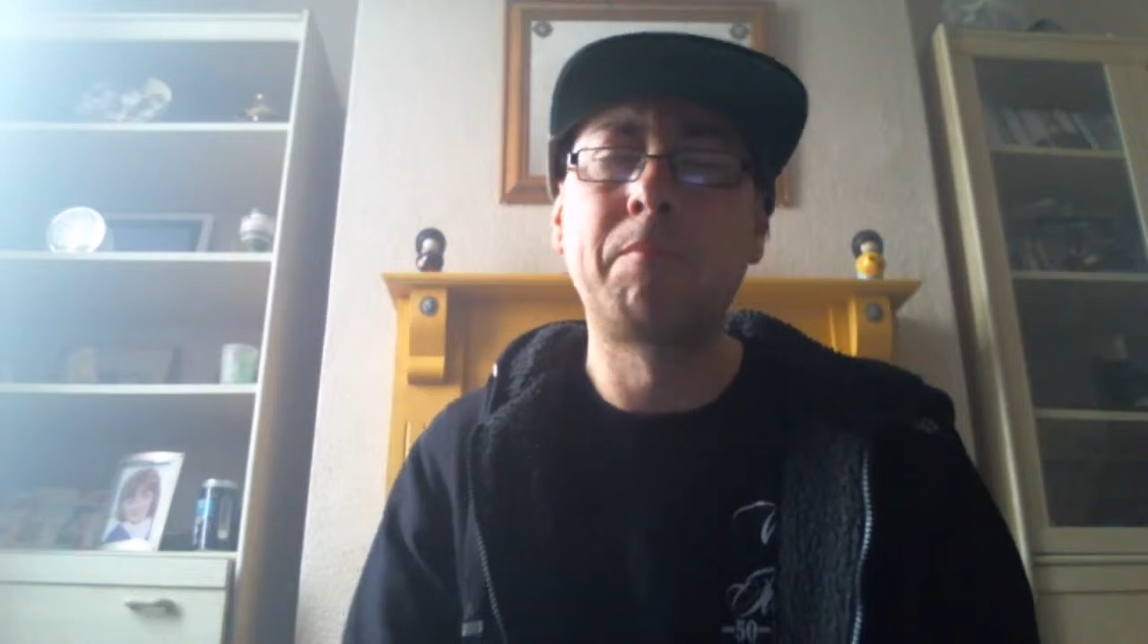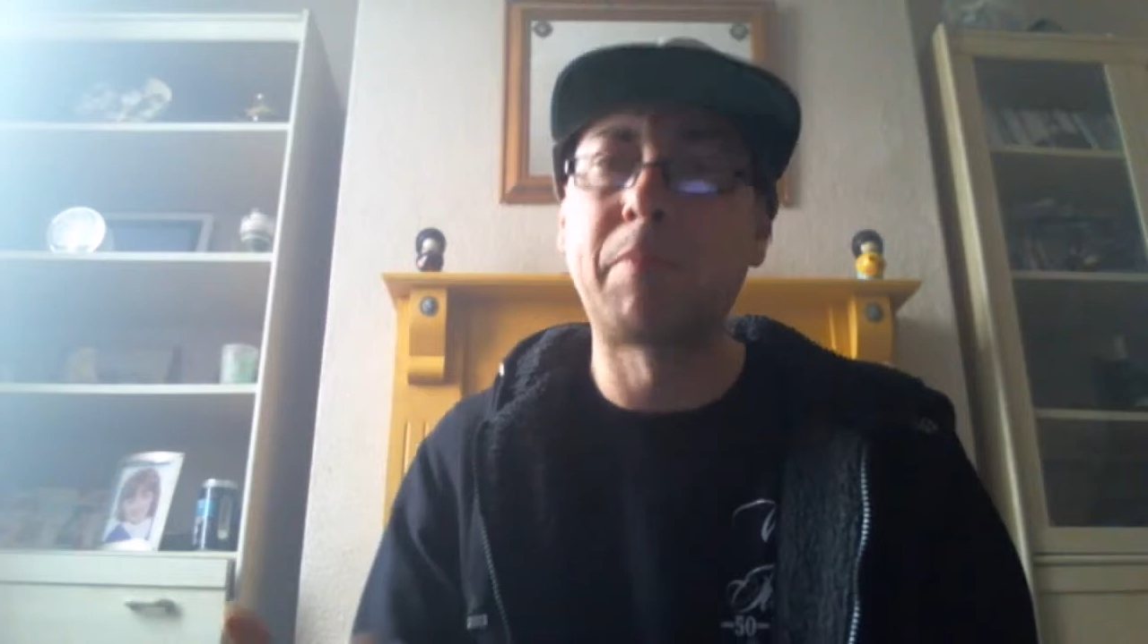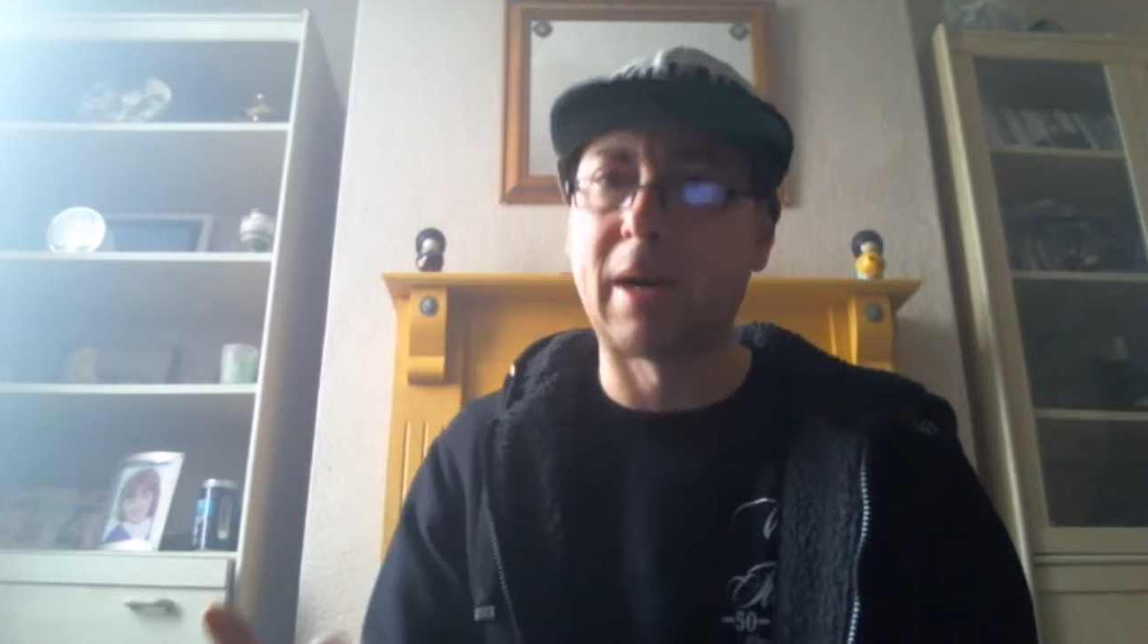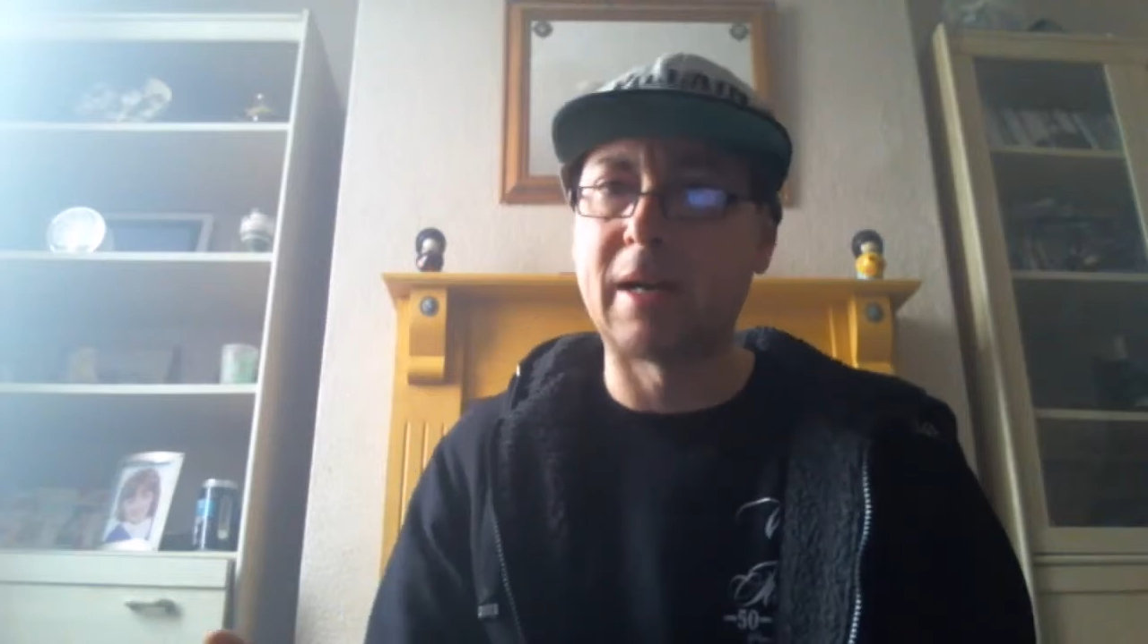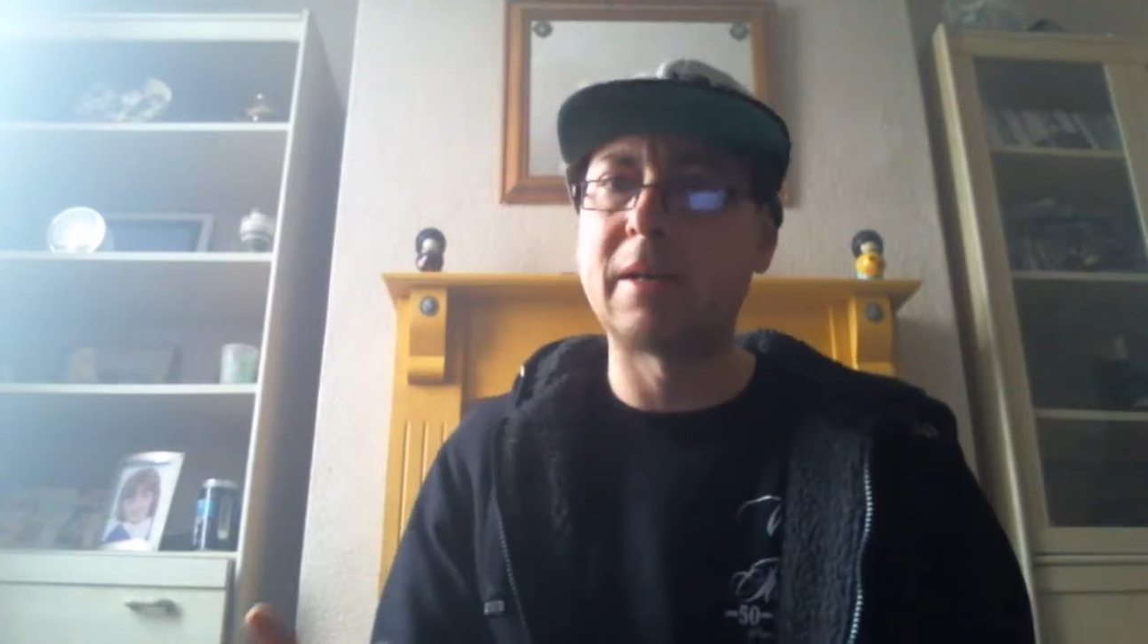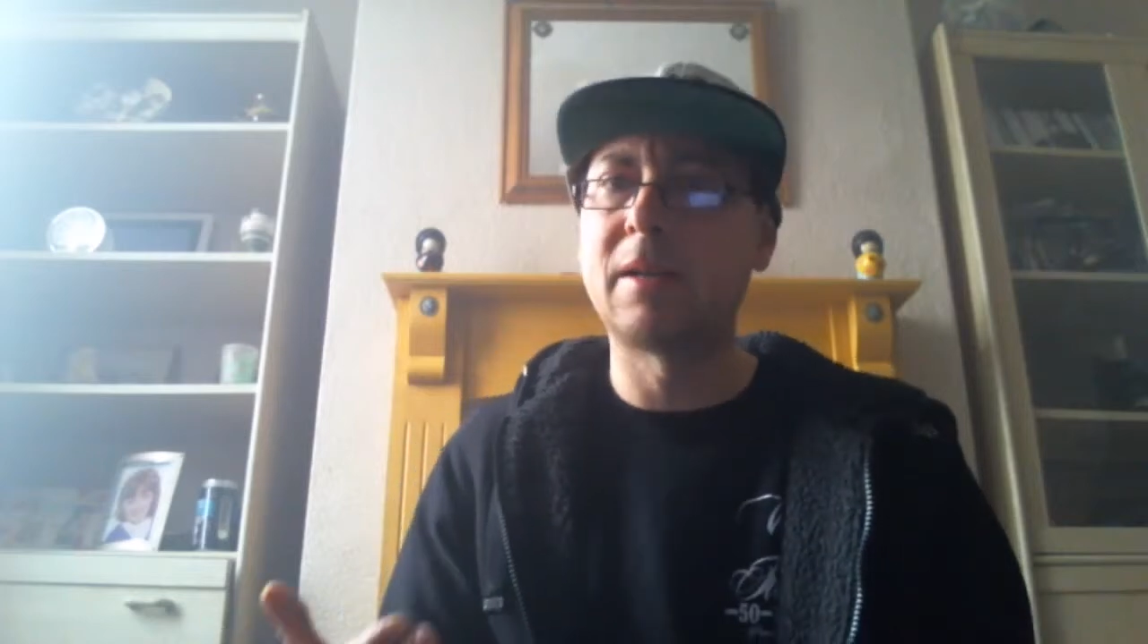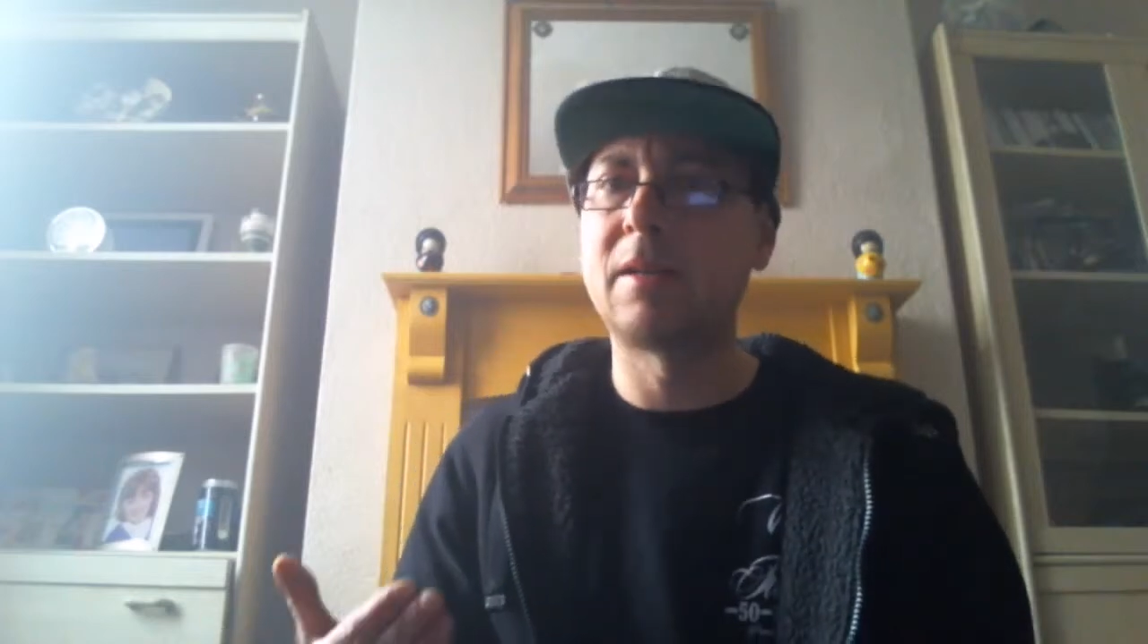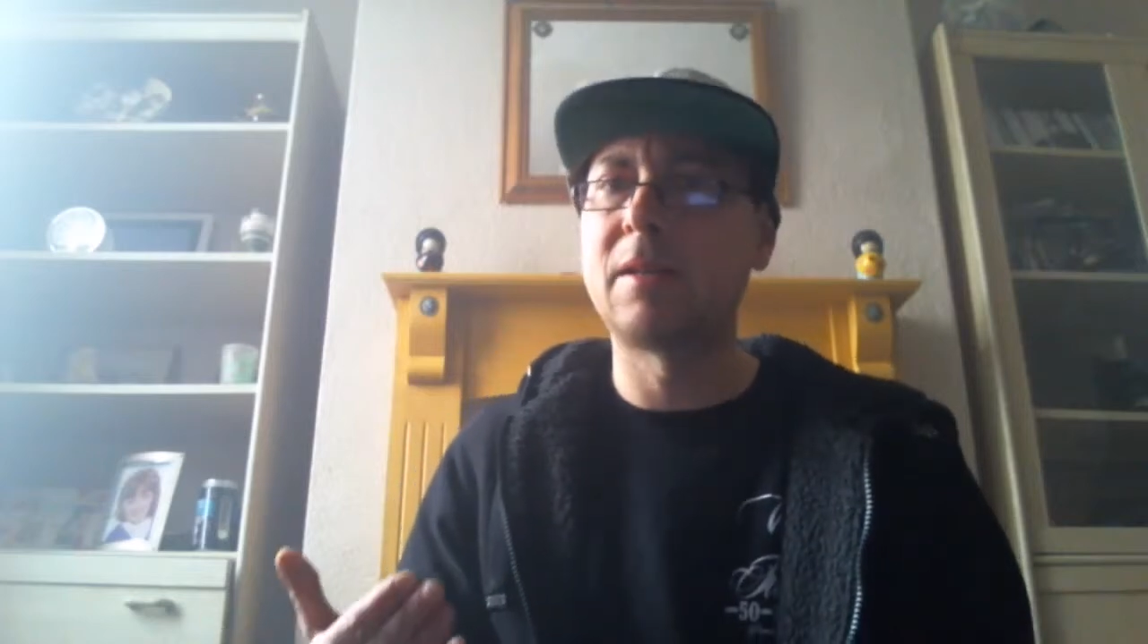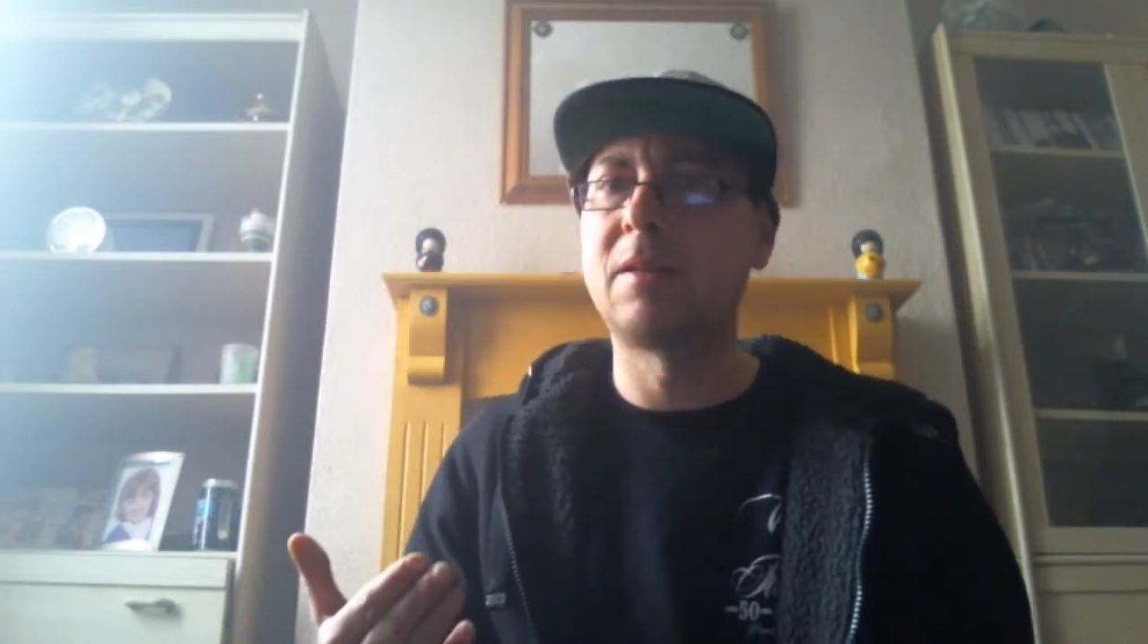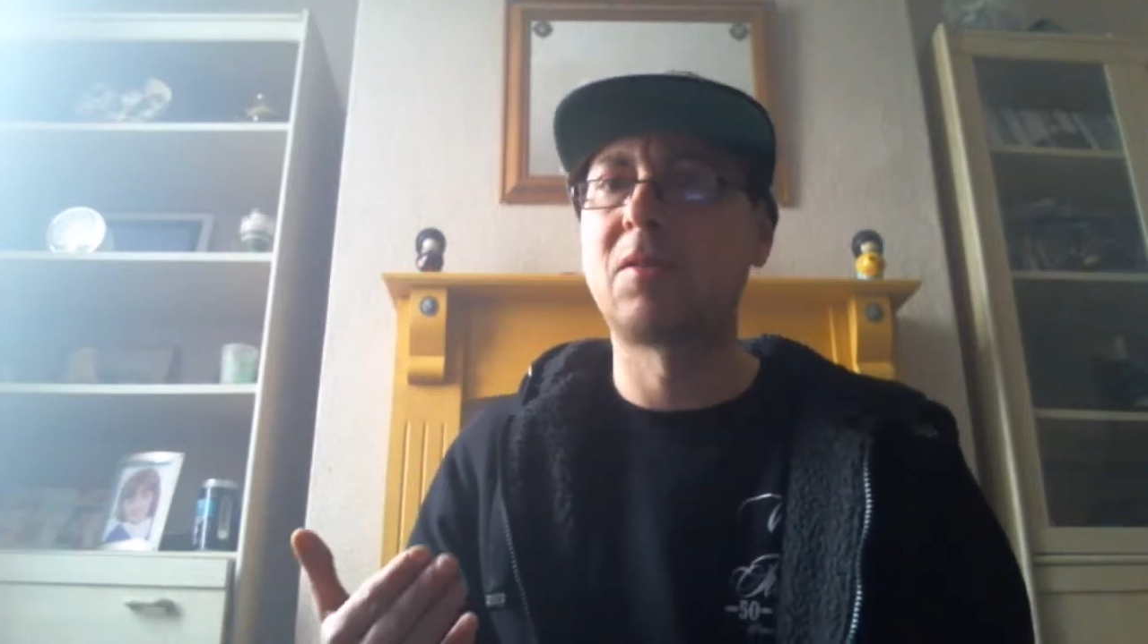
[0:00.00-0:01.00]
But
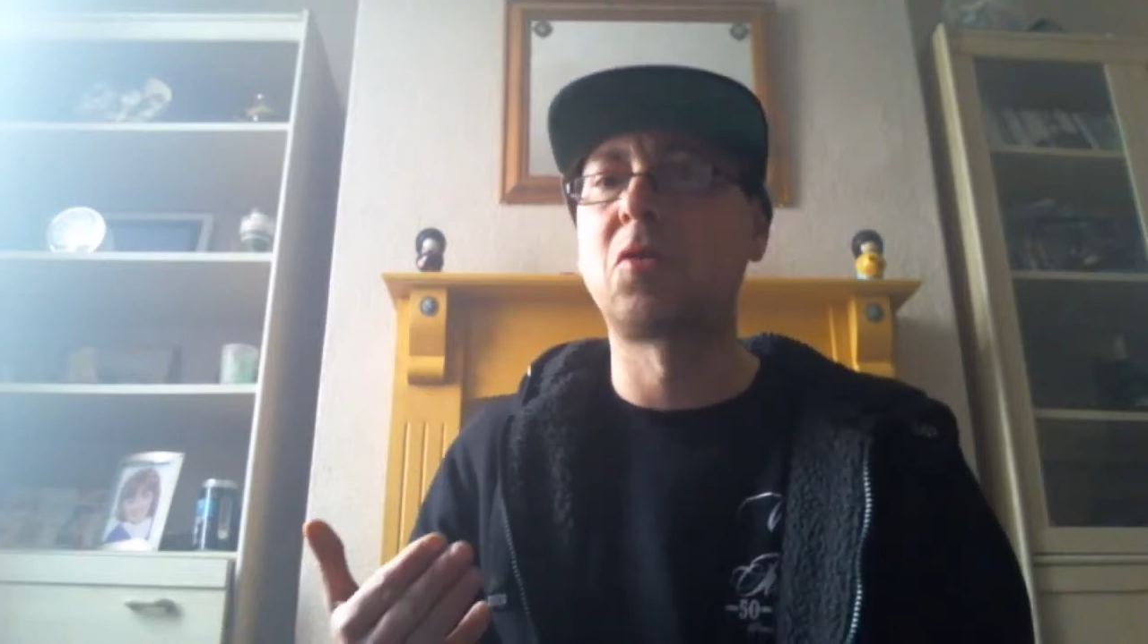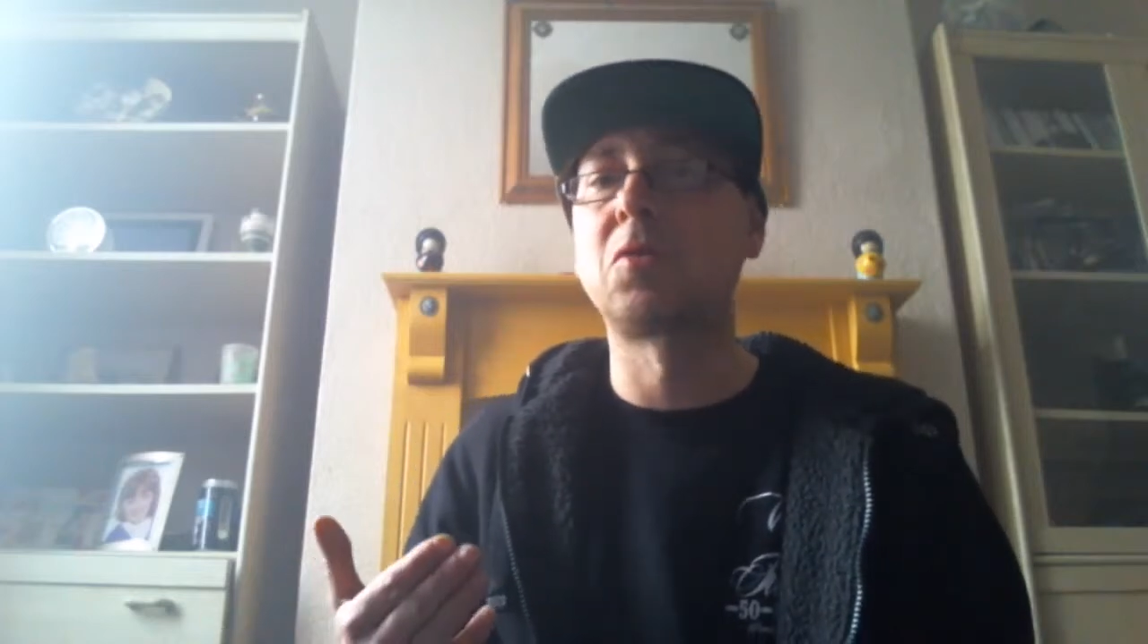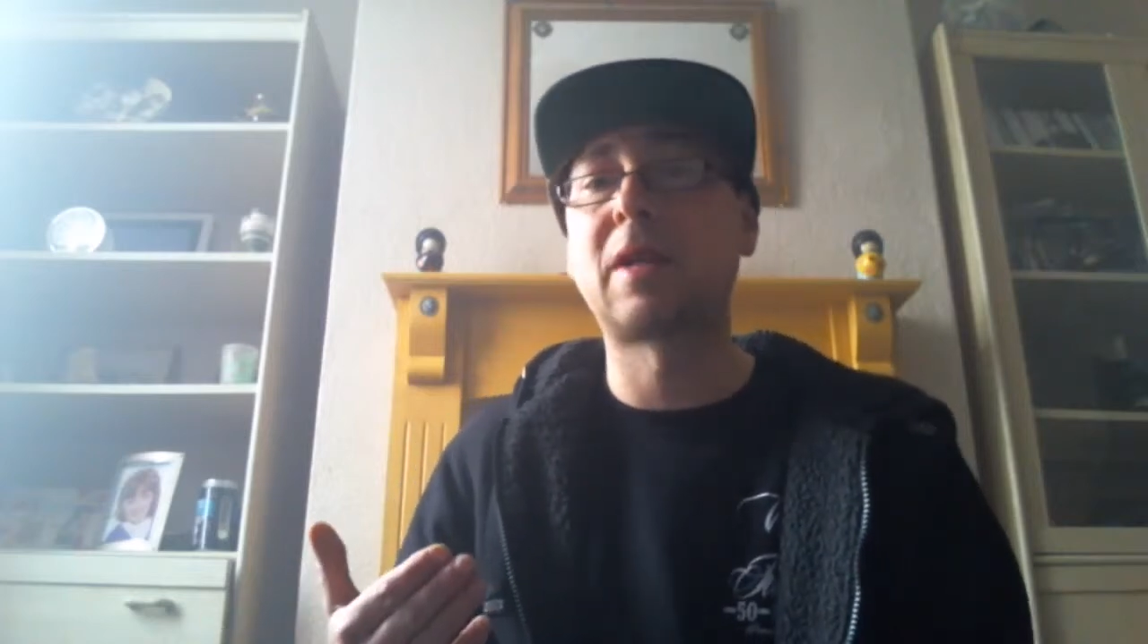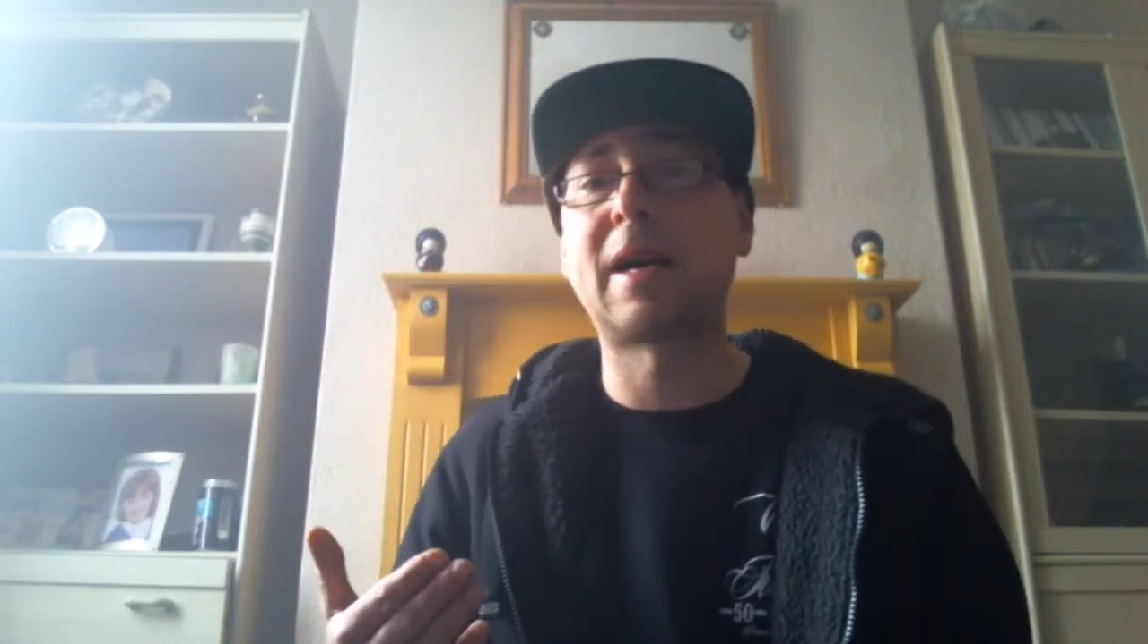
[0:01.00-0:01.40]
of course,